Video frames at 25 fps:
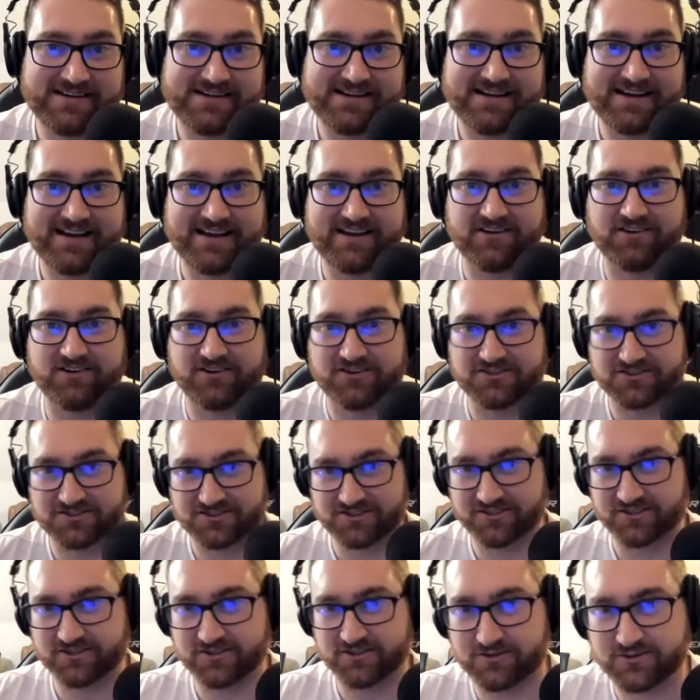and
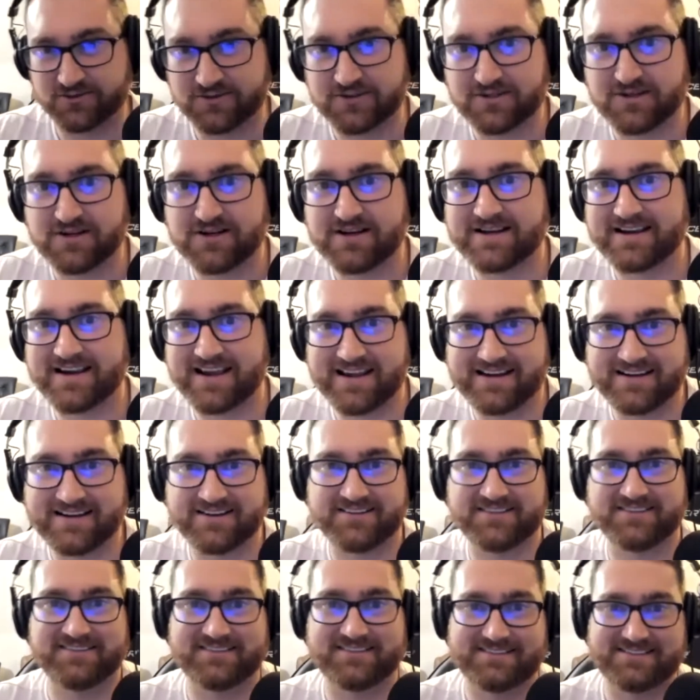also get
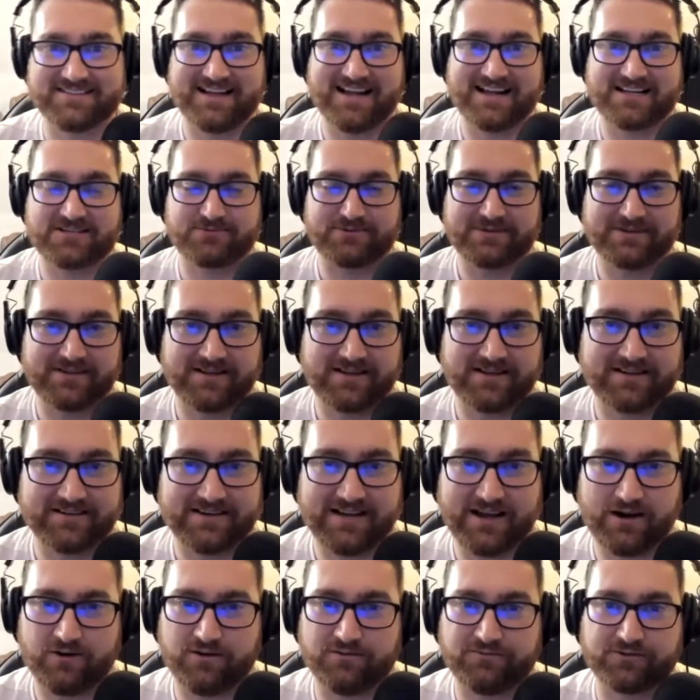into the stats we like.
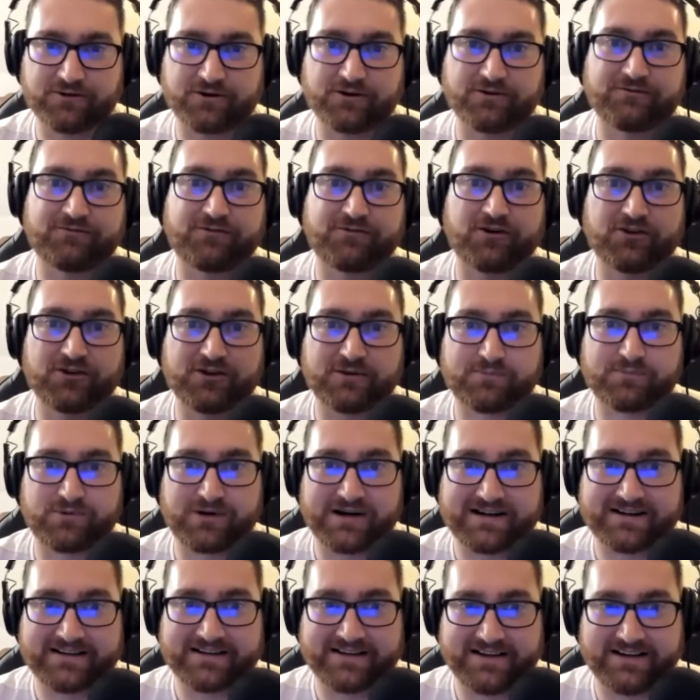Now, for a further
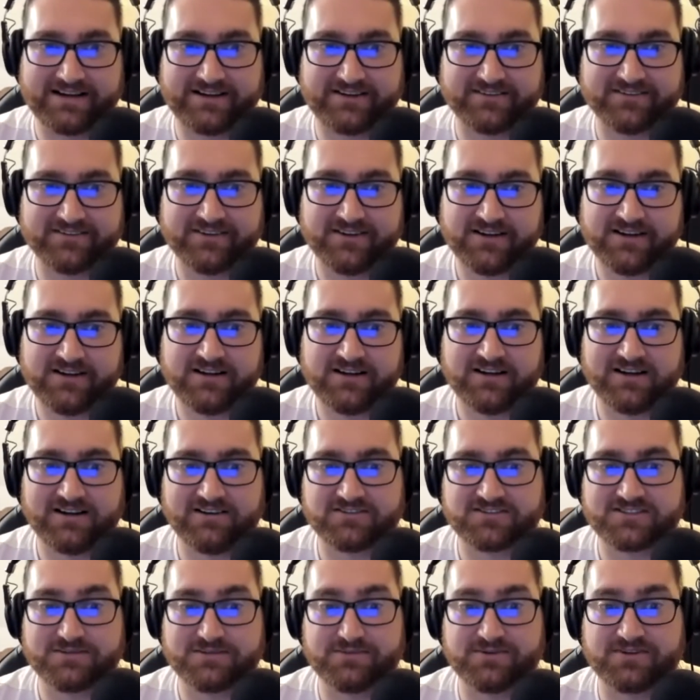breakdown
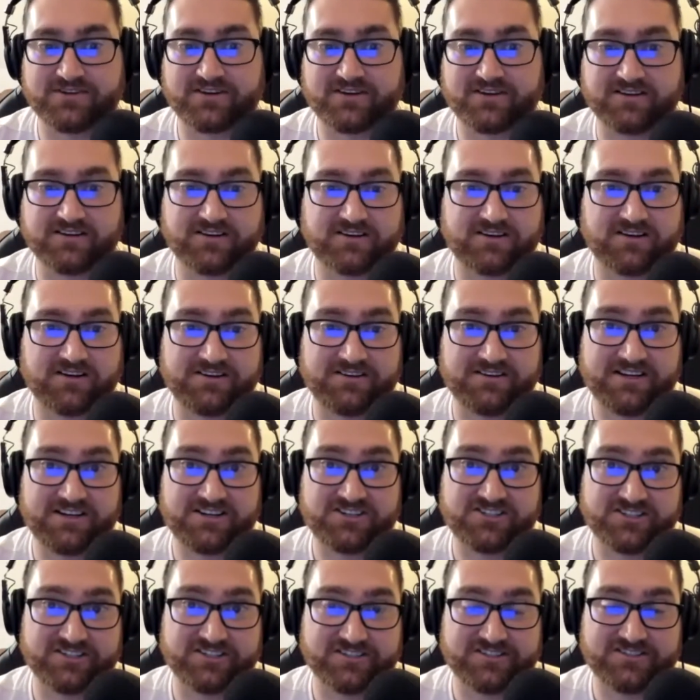of some of the
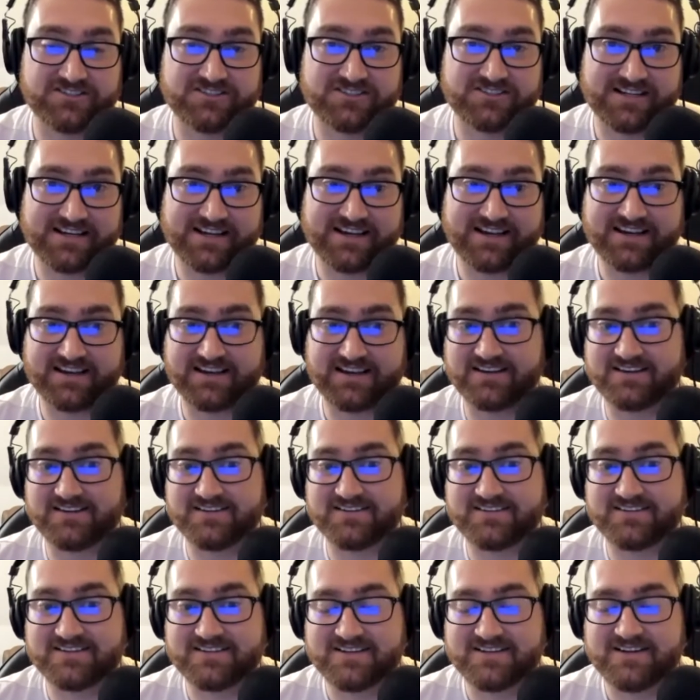conditions
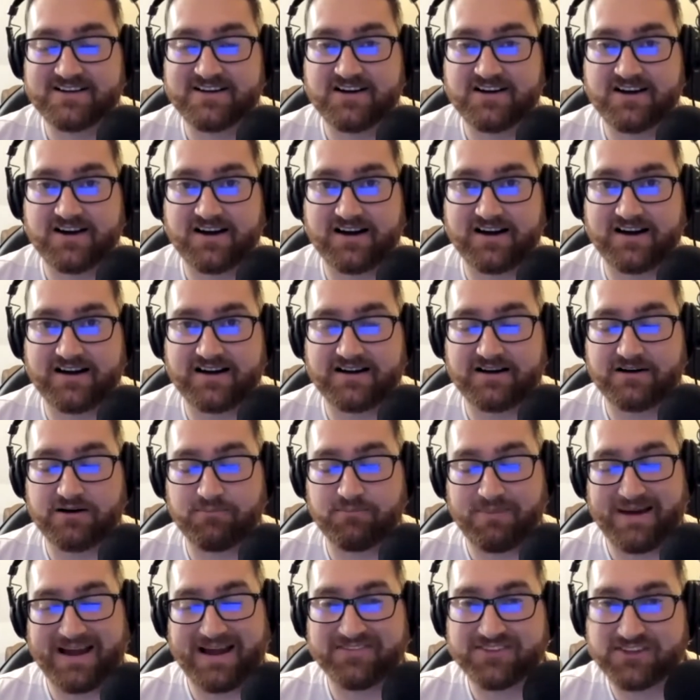and
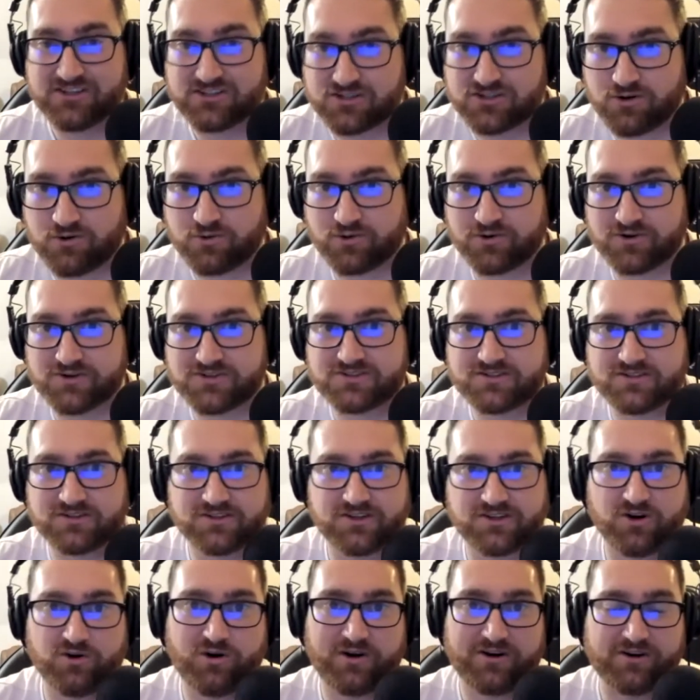about this course,
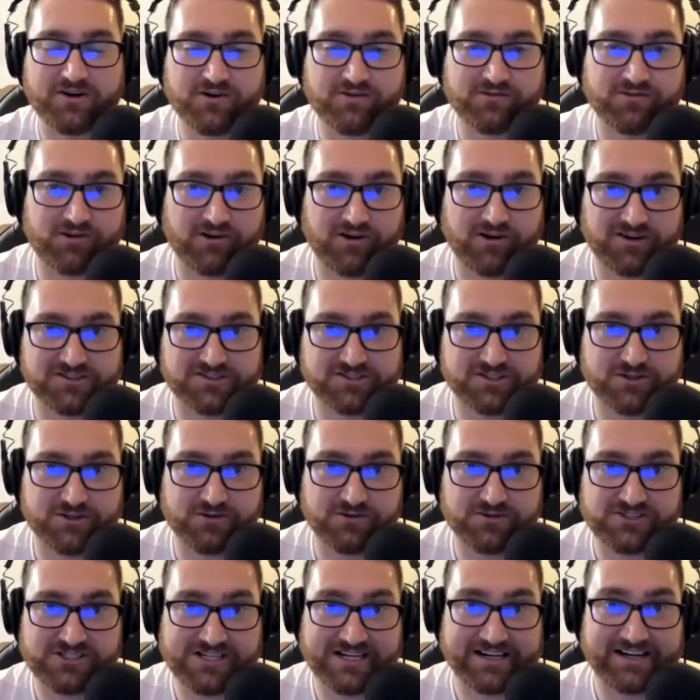go on over. Also,
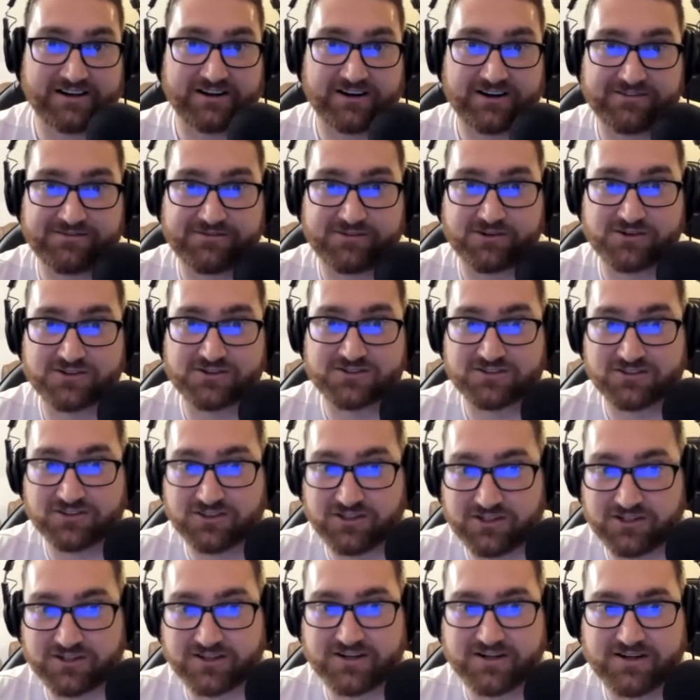check out our first
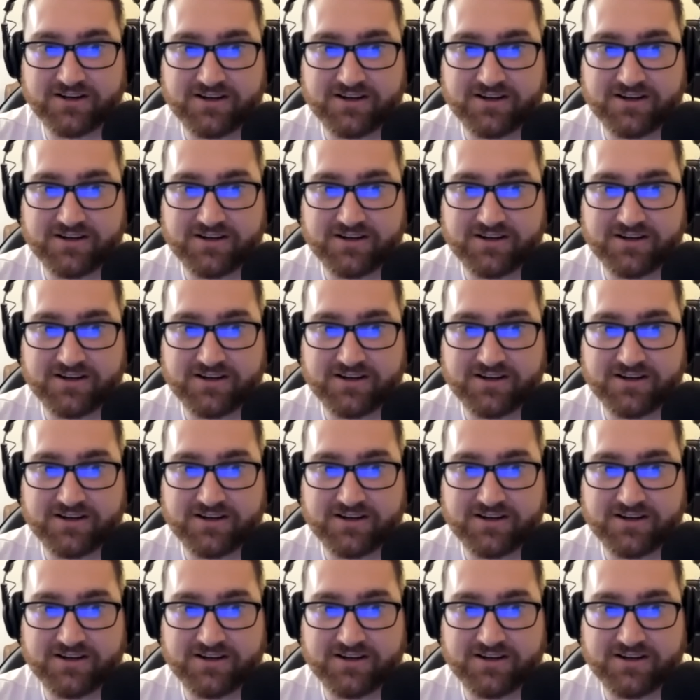look.